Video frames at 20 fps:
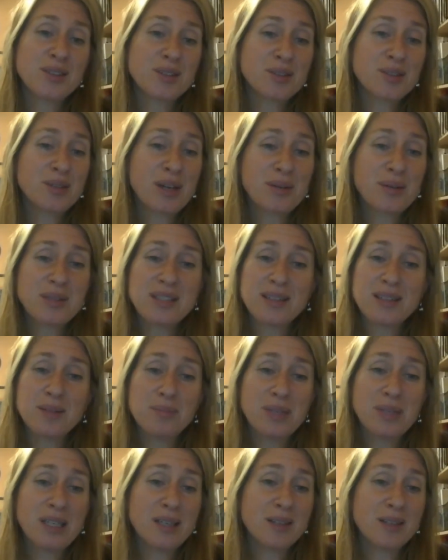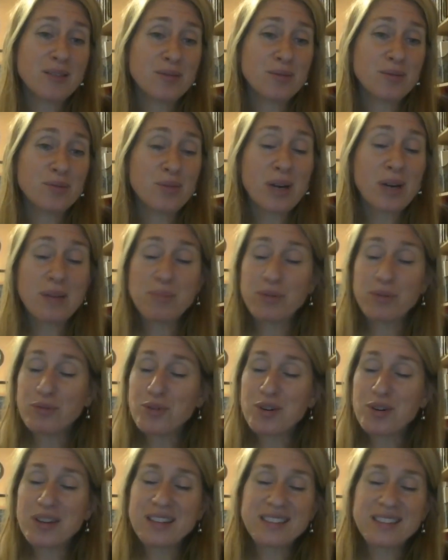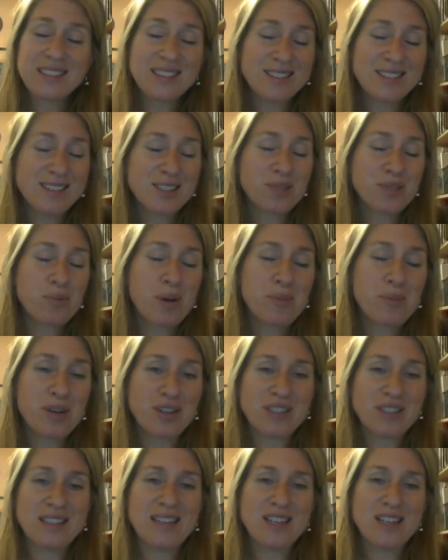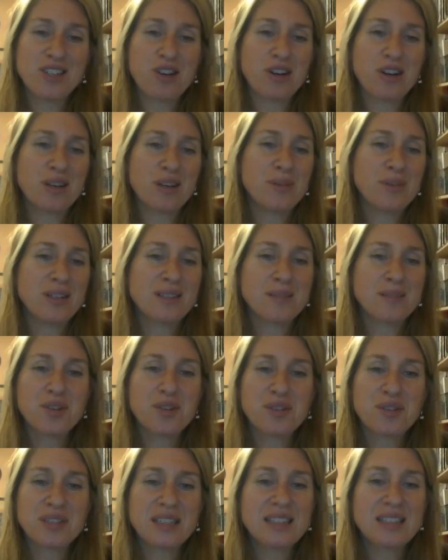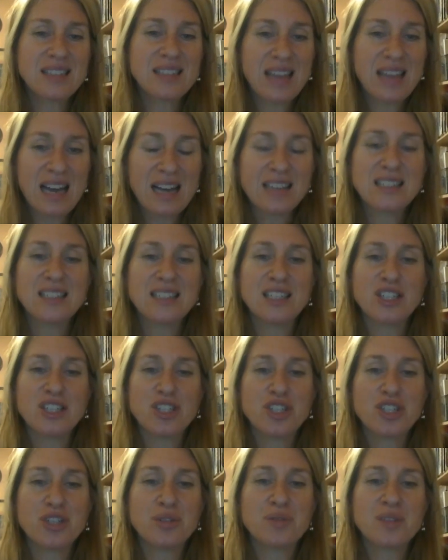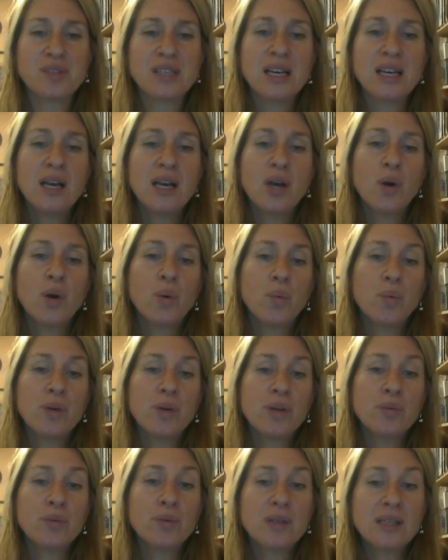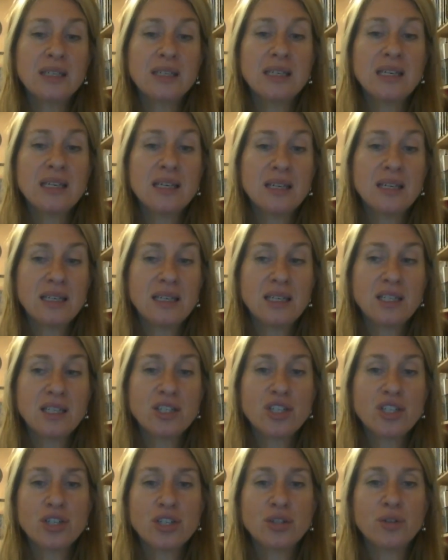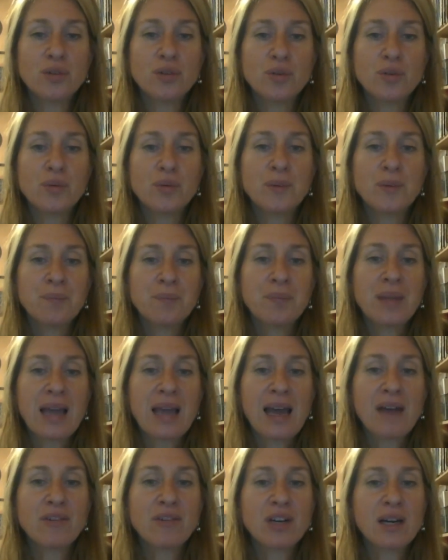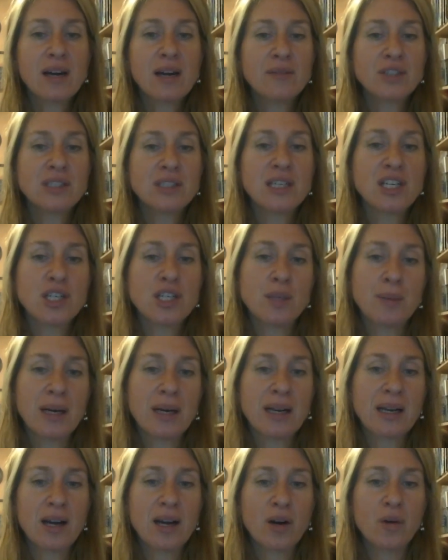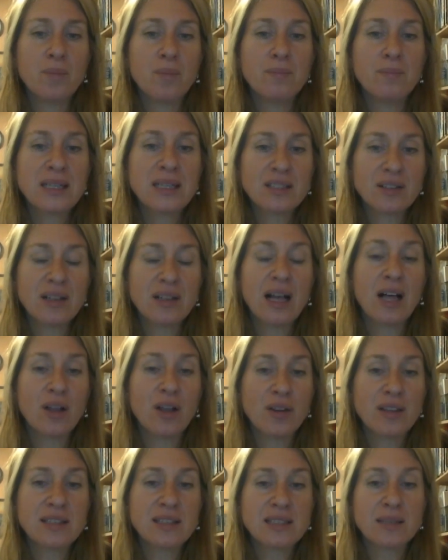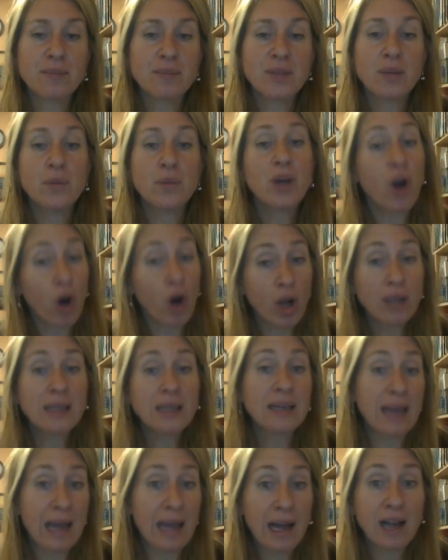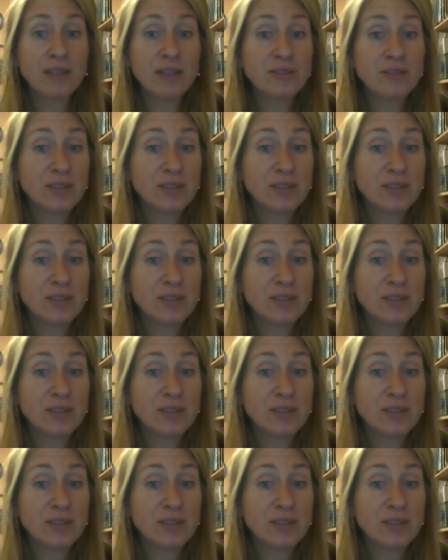I was in a meeting right before this webinar today talking about some of those exact issues. We really need to have a conversation about how mental health is something we all can have,